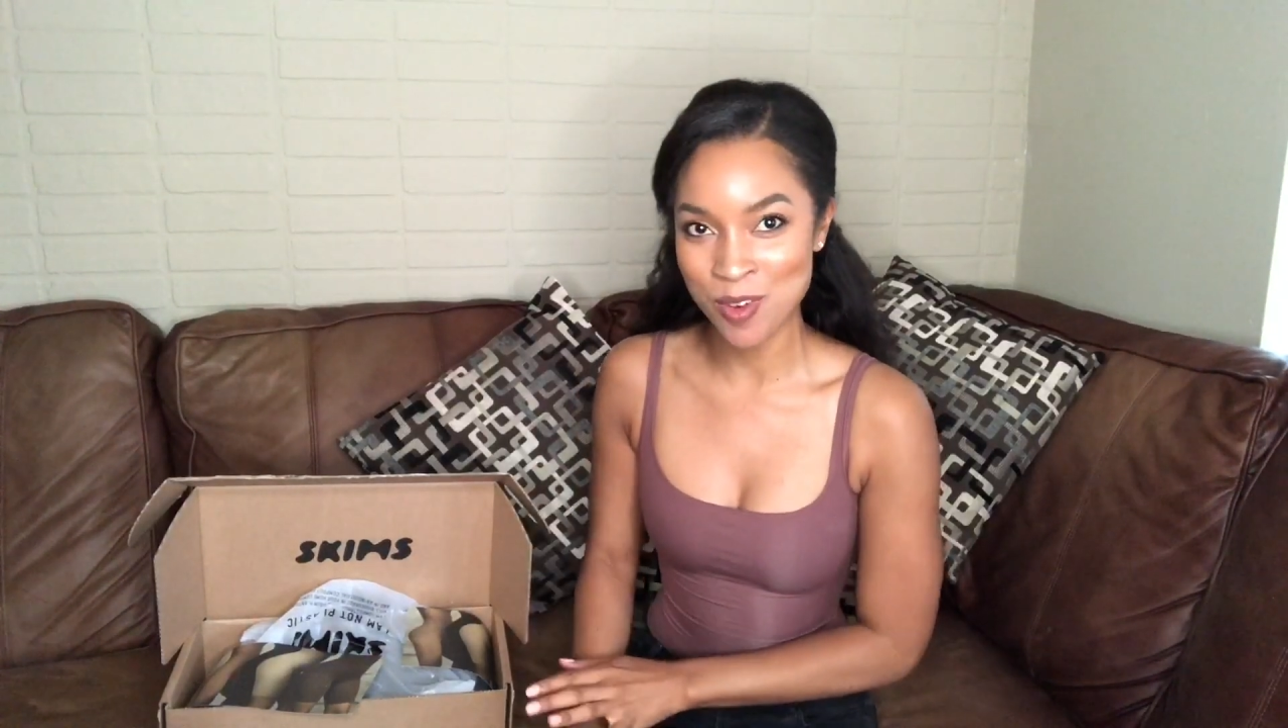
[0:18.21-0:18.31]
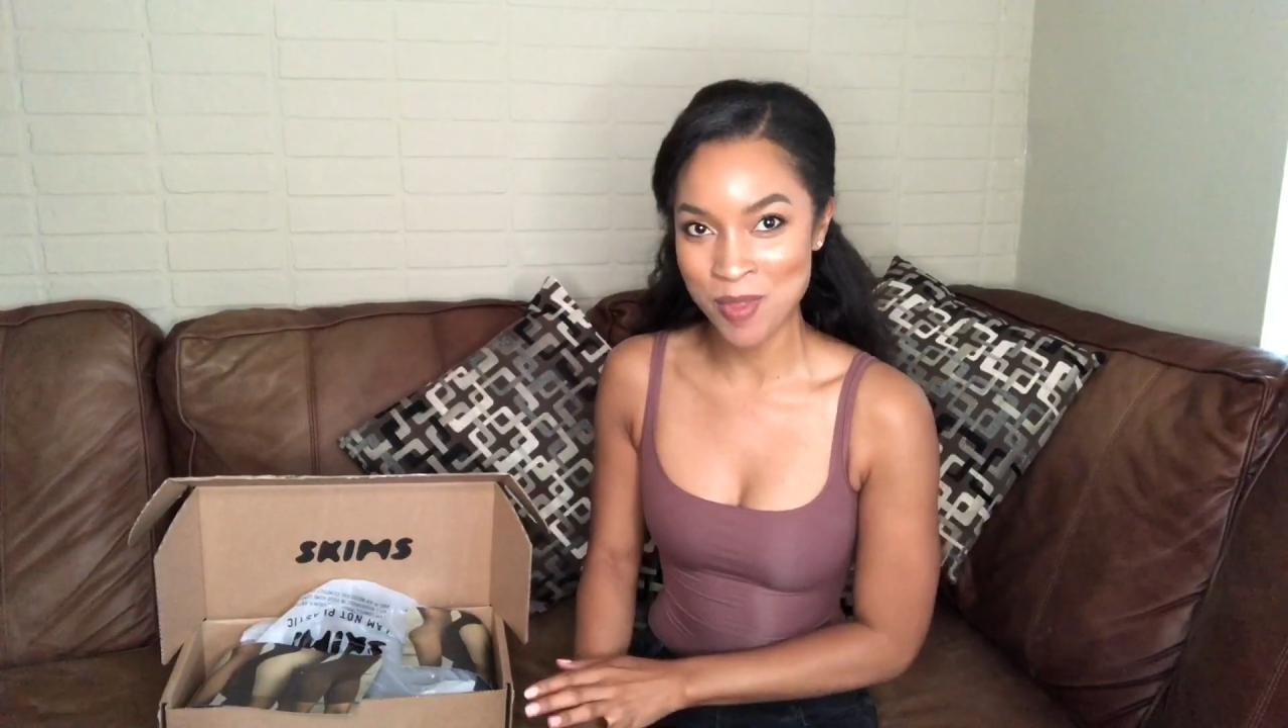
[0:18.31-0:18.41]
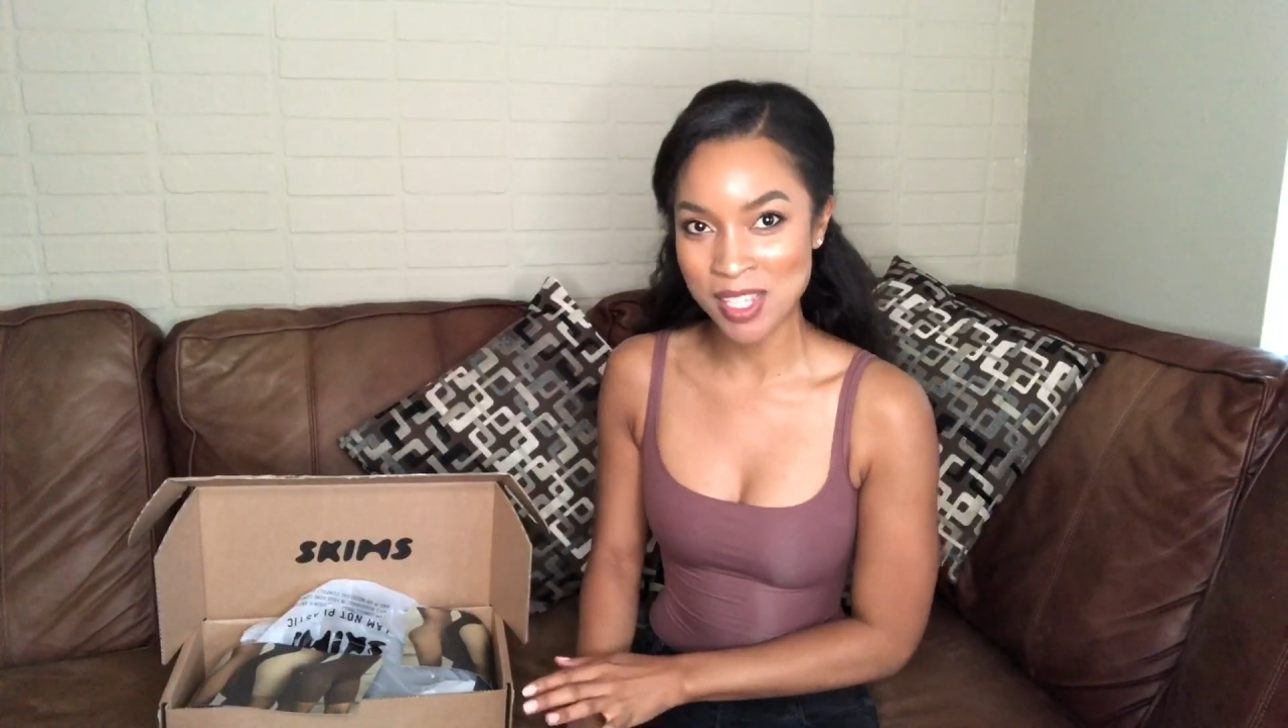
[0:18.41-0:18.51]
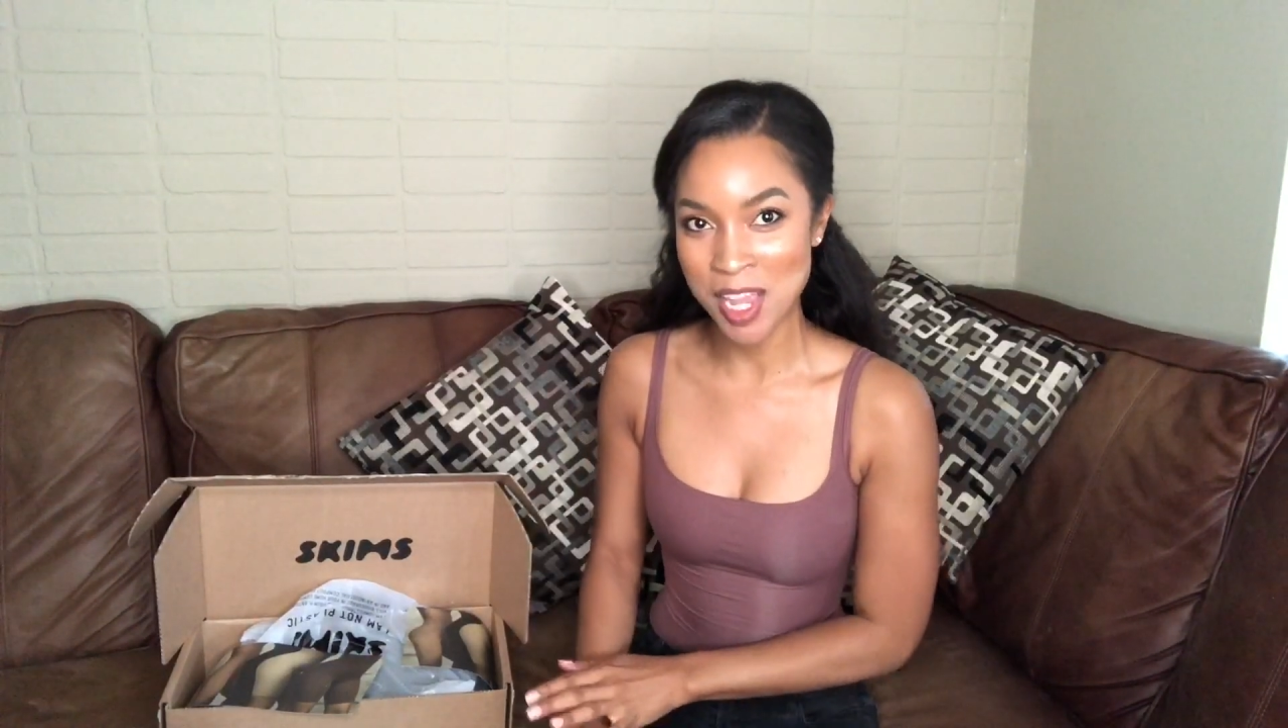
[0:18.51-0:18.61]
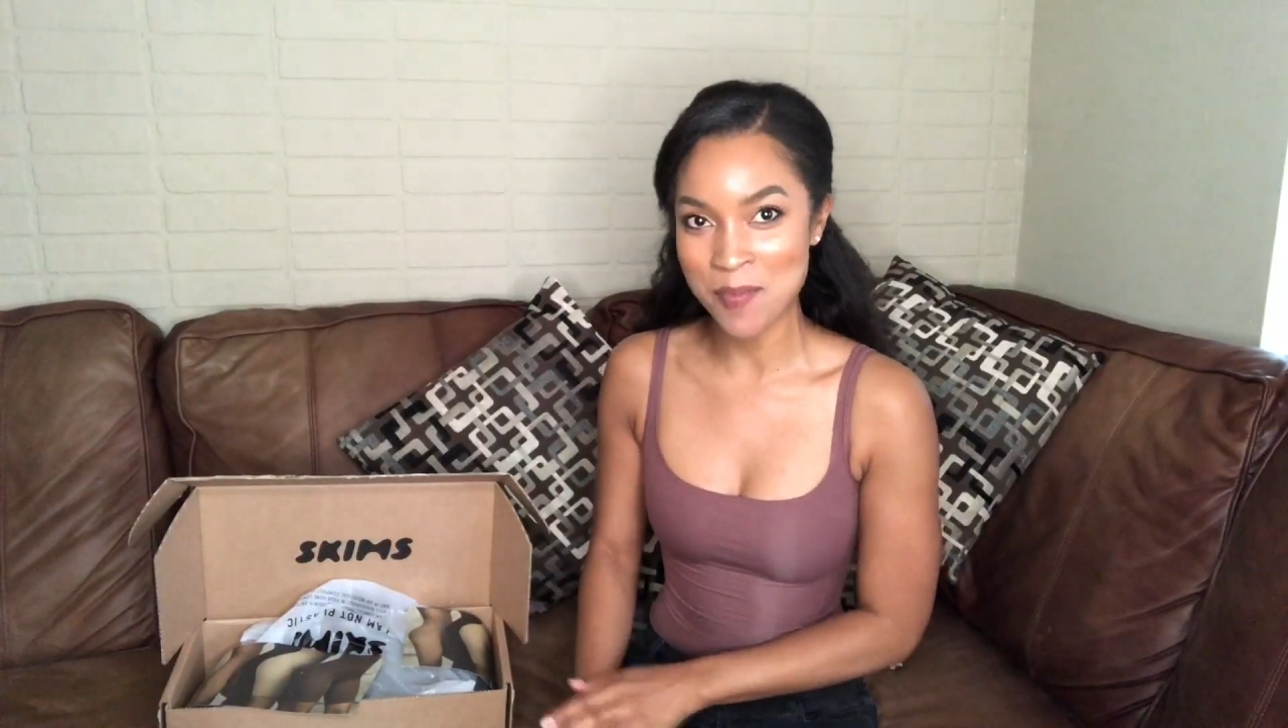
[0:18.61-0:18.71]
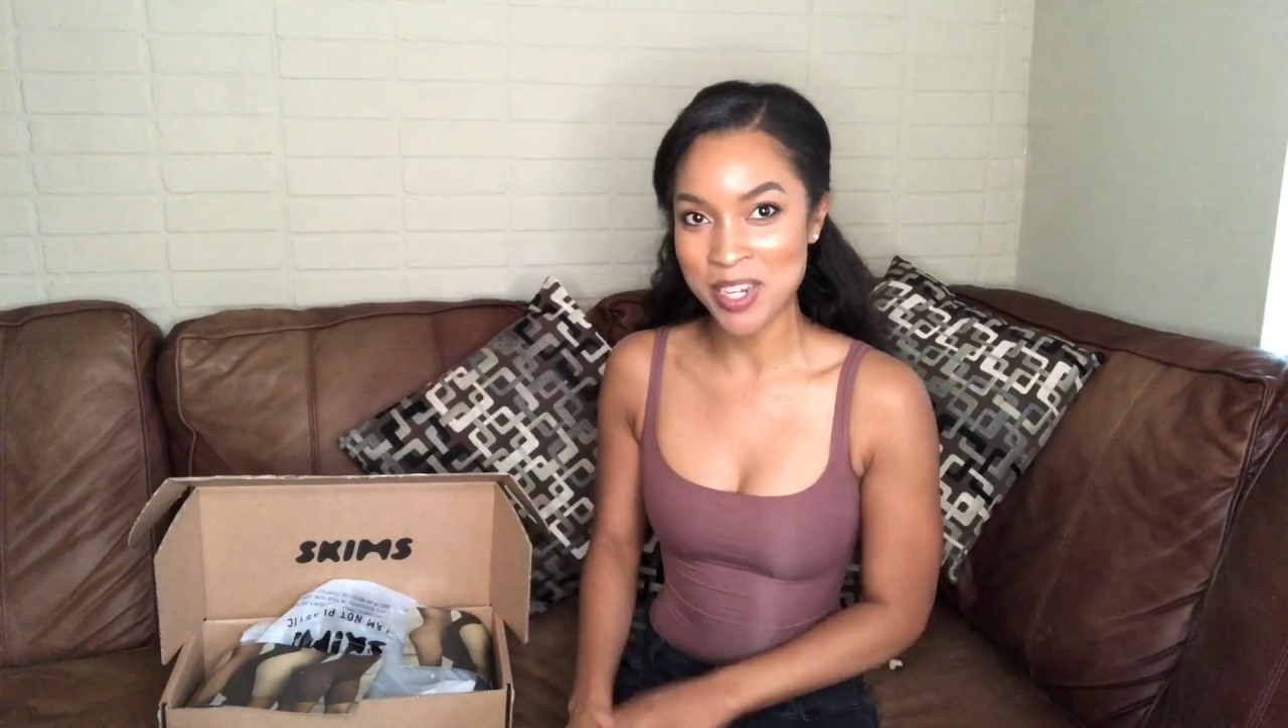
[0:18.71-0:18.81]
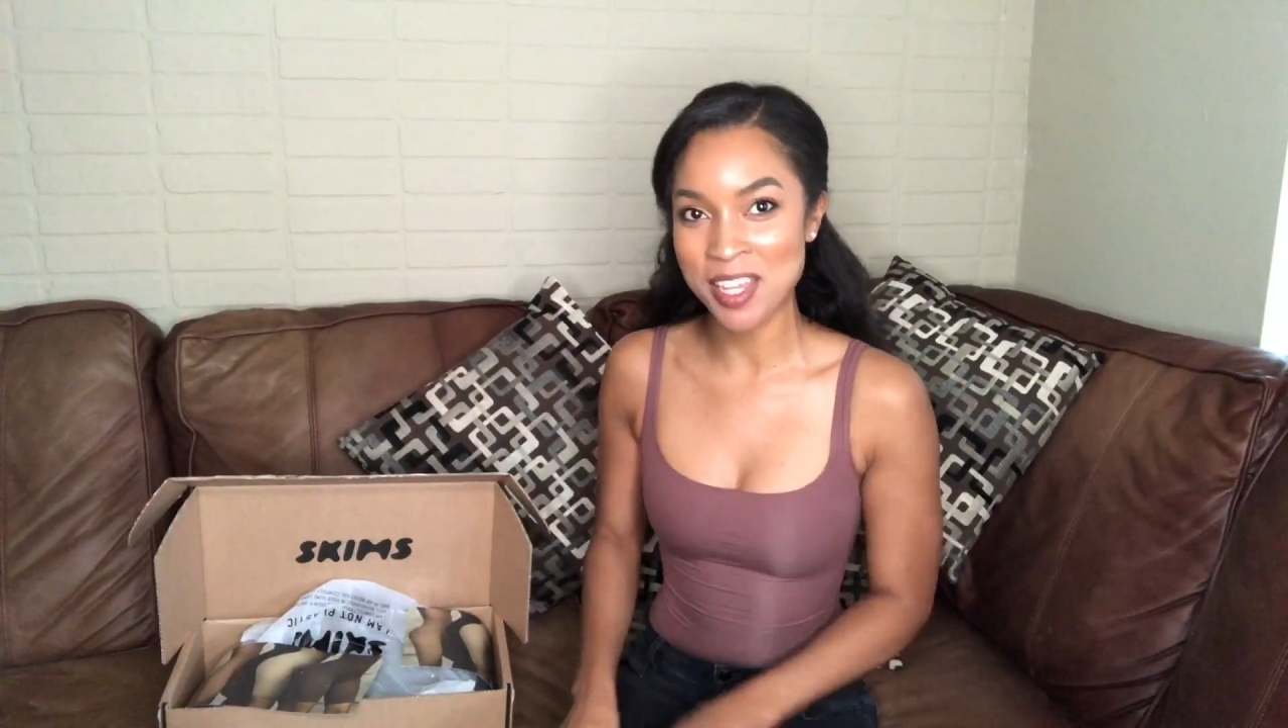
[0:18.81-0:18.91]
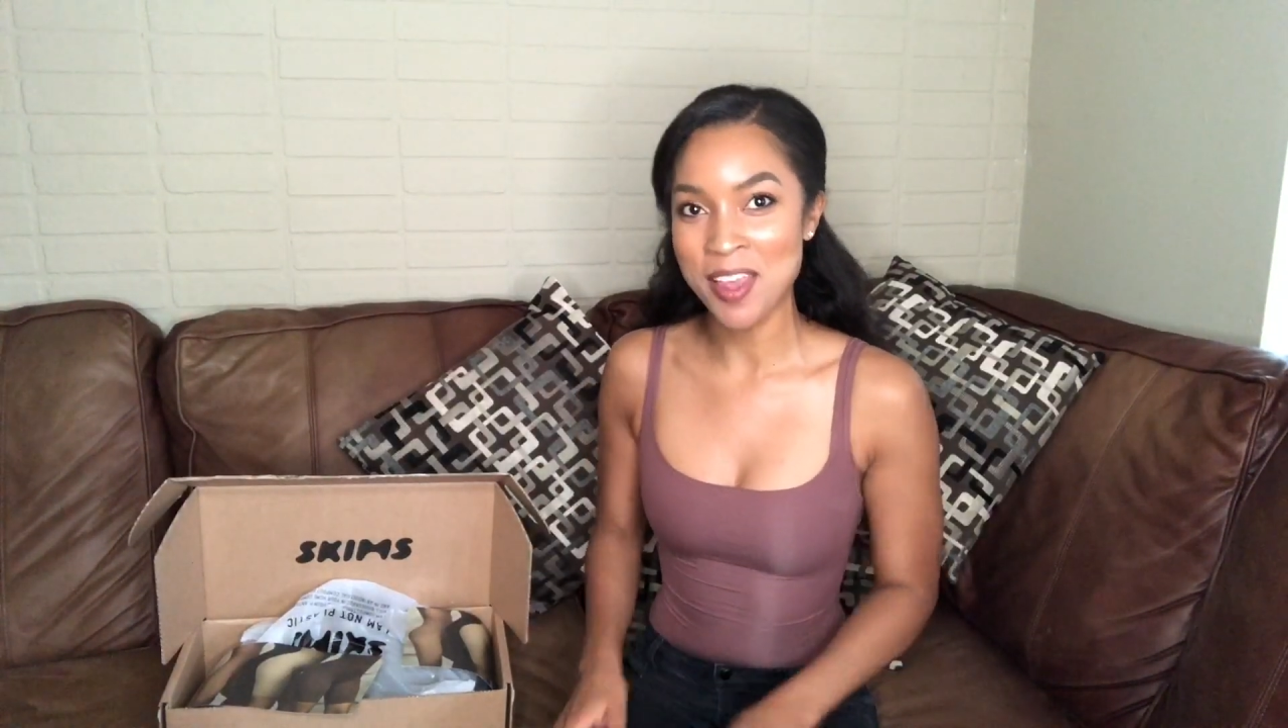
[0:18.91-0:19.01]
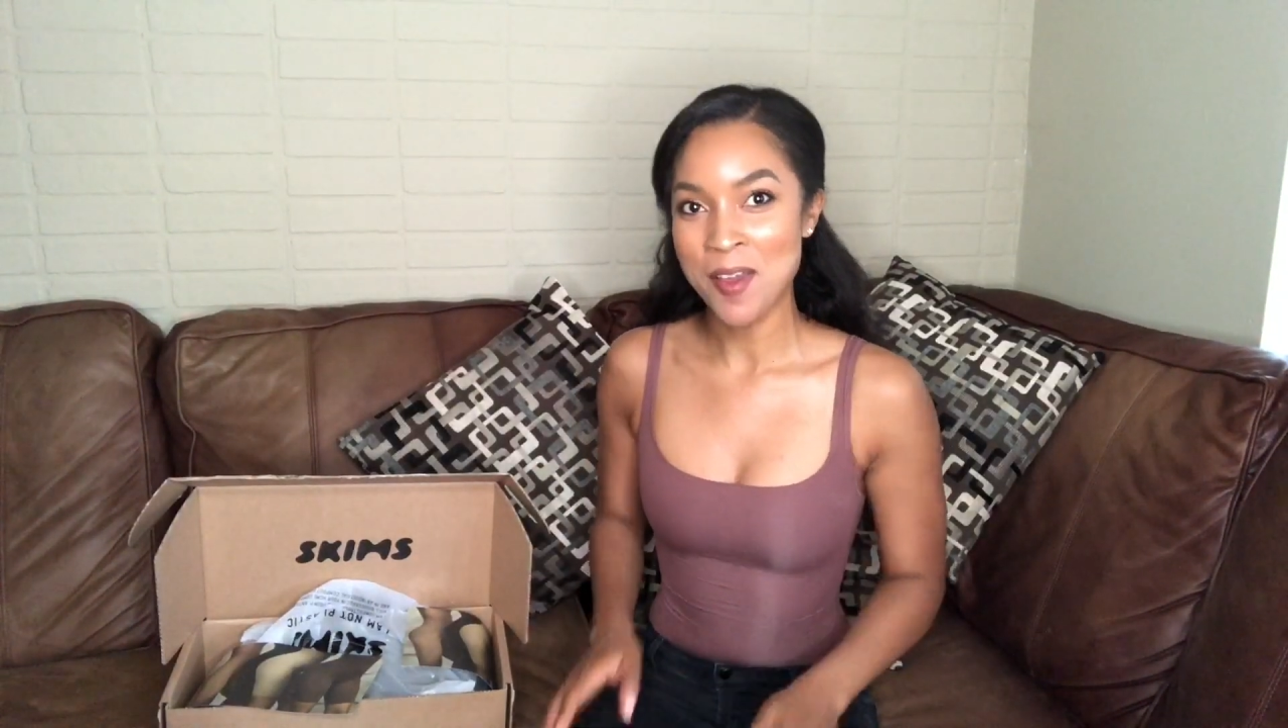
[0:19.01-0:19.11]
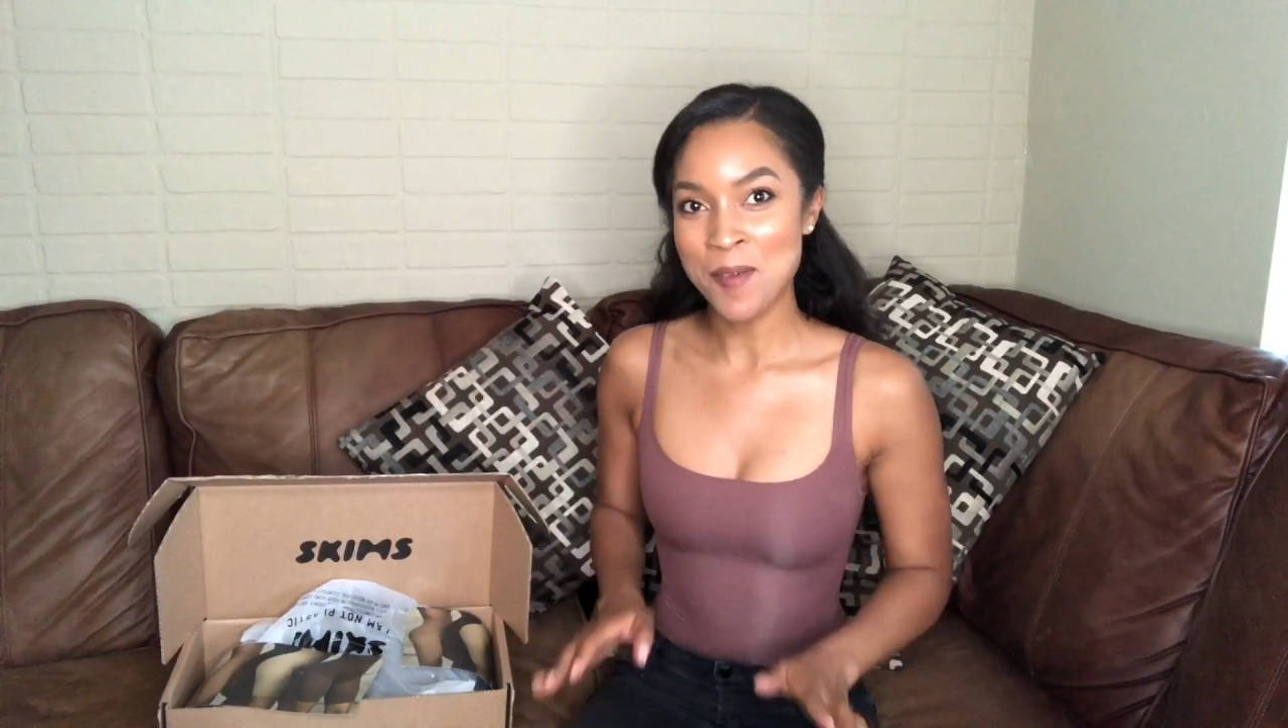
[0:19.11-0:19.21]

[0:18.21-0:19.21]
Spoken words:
from this company,